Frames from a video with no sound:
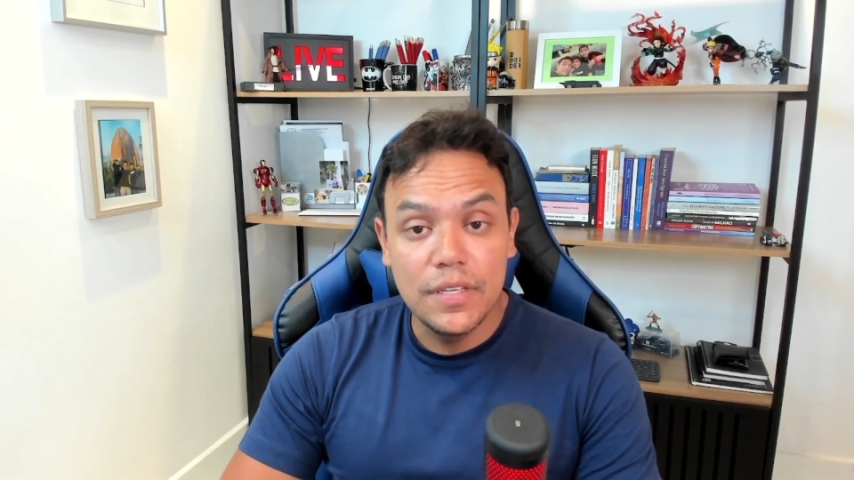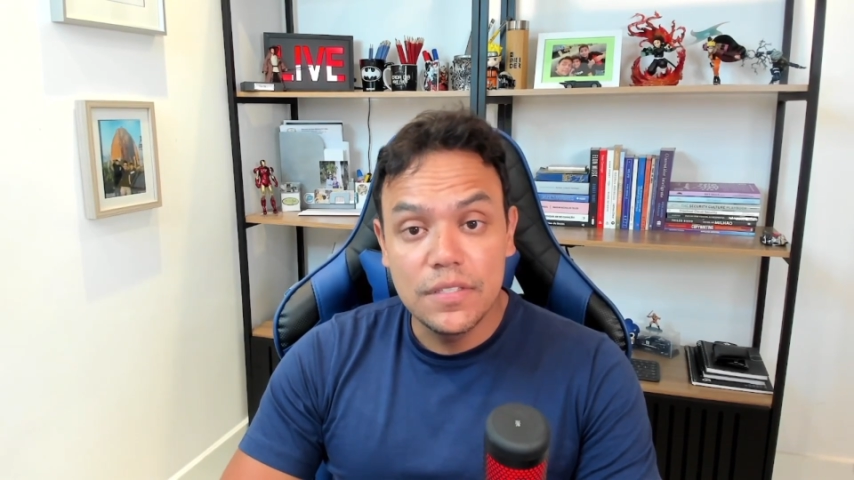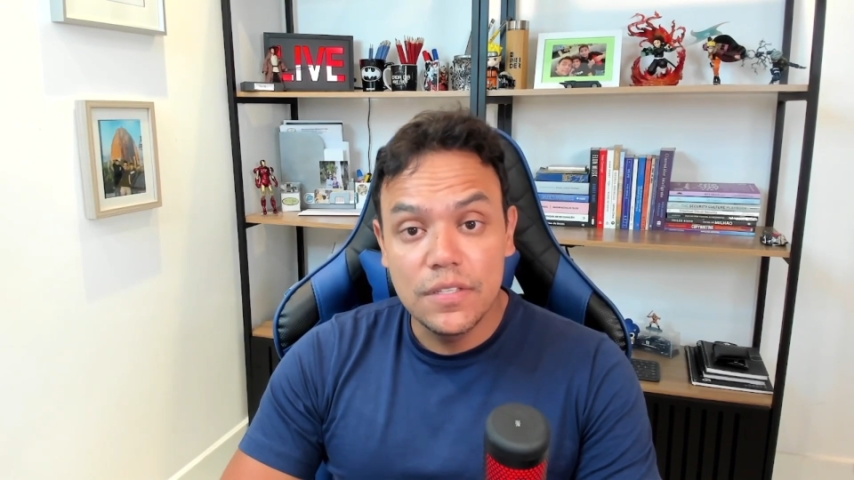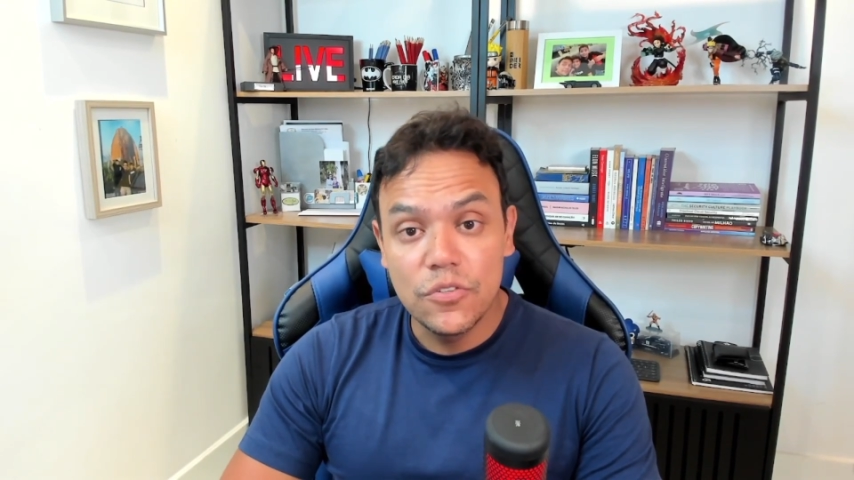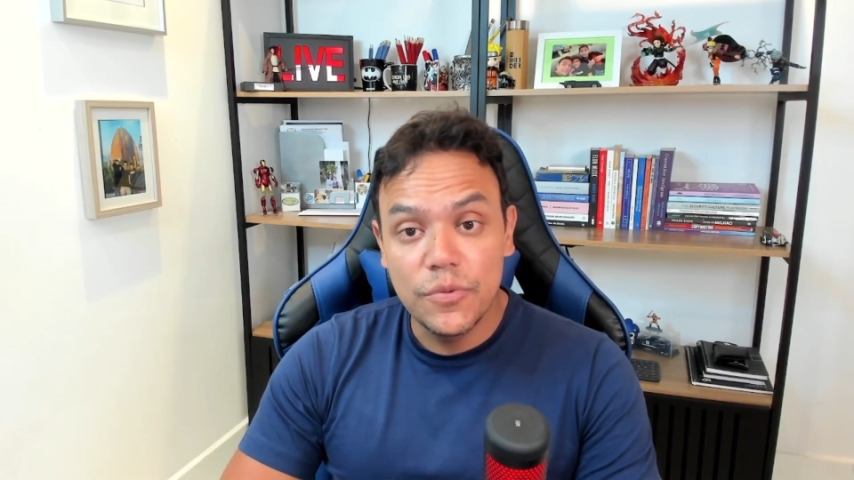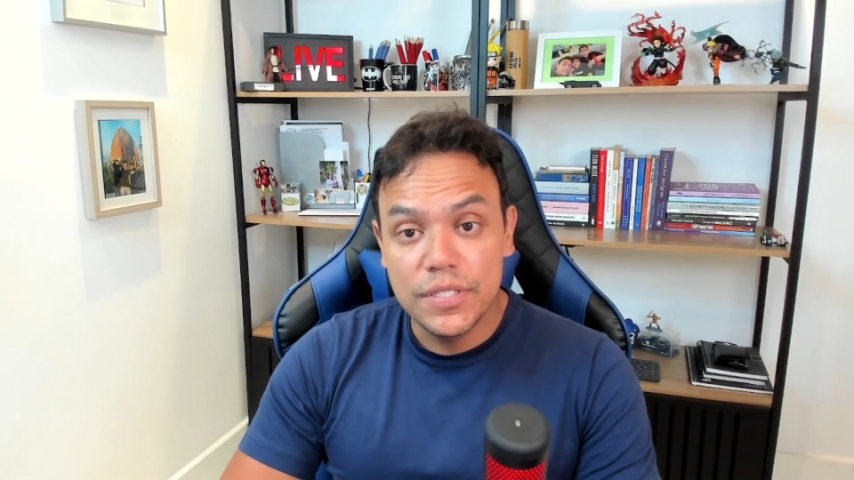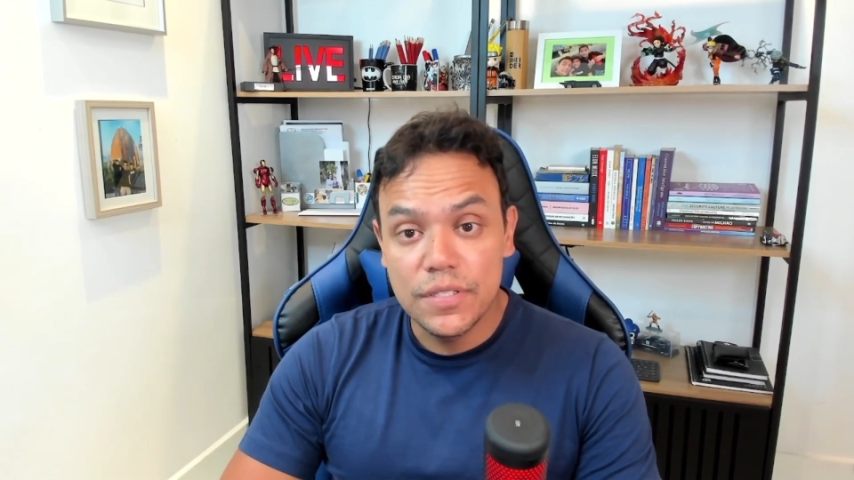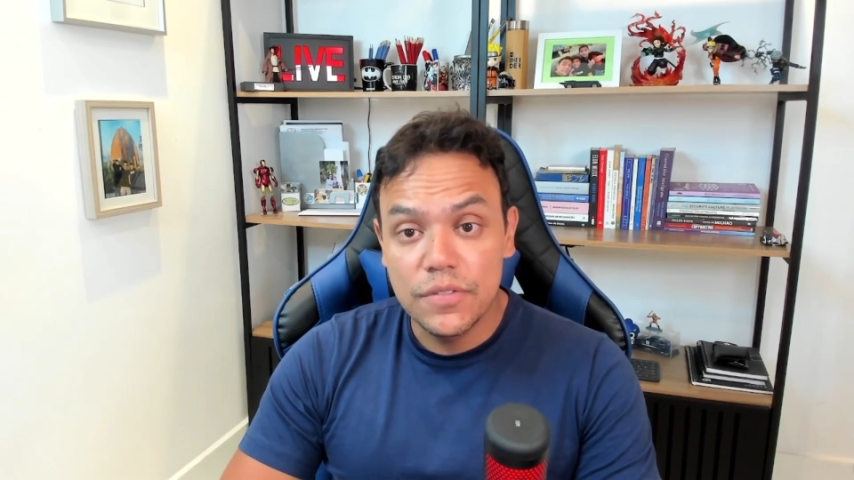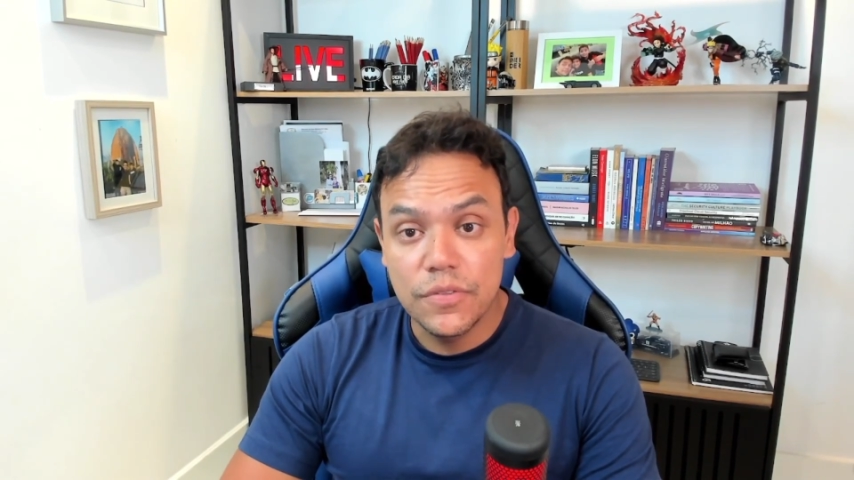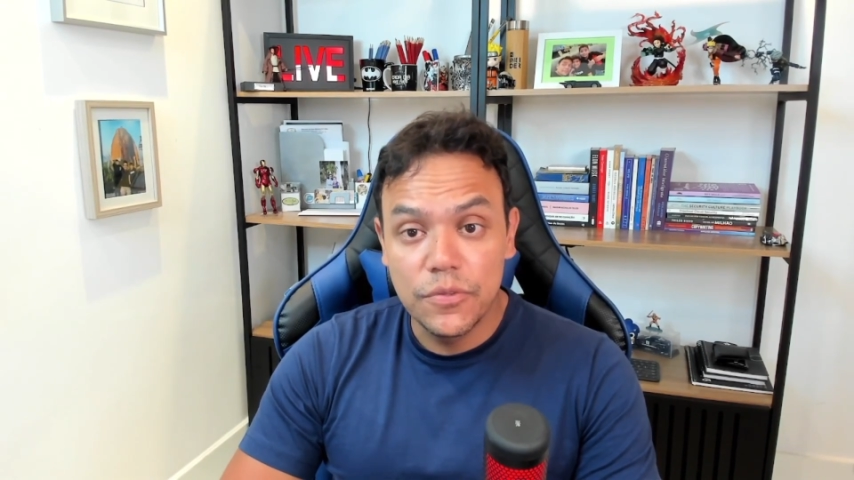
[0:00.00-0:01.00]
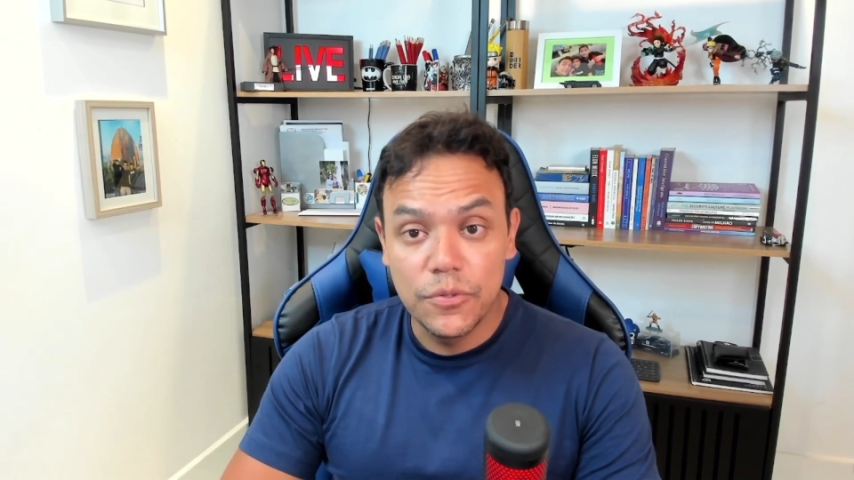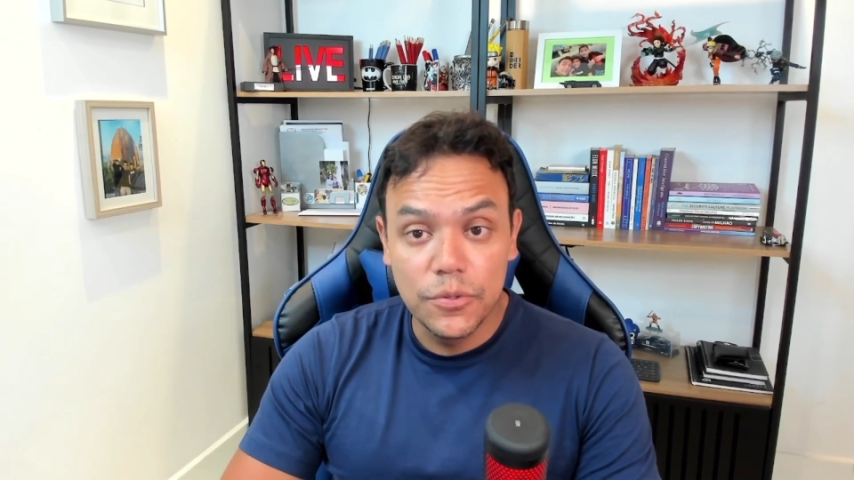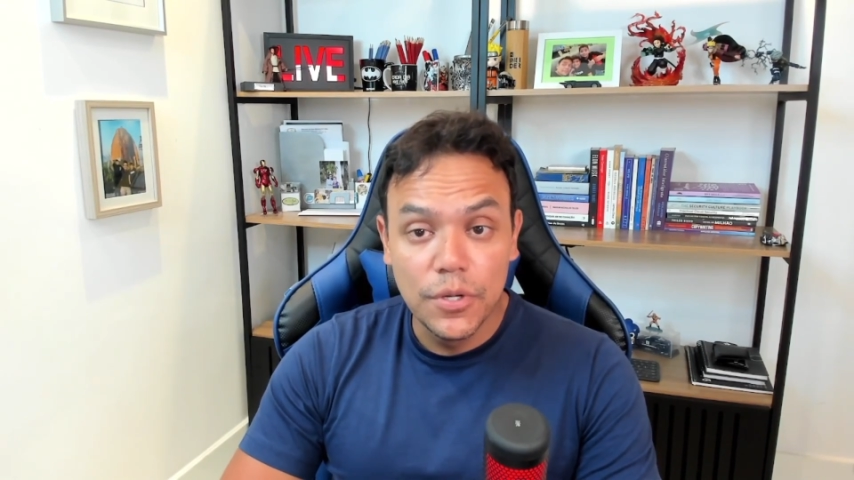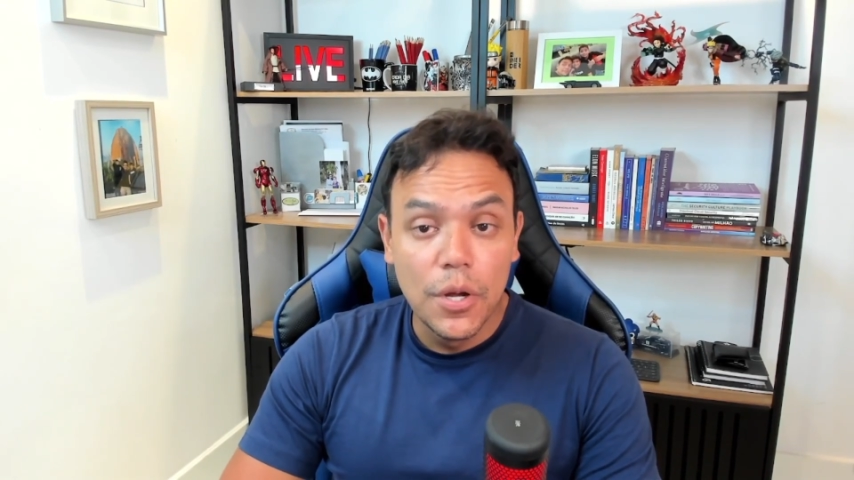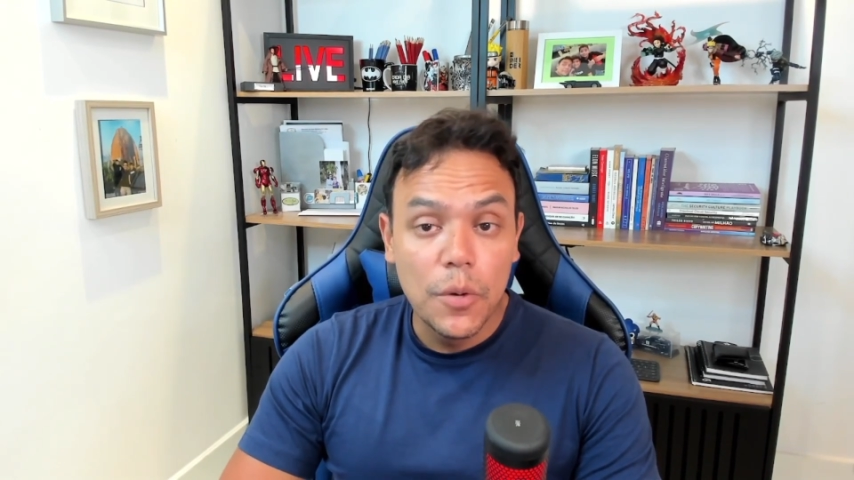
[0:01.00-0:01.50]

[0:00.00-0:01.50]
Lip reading: EC2 instance through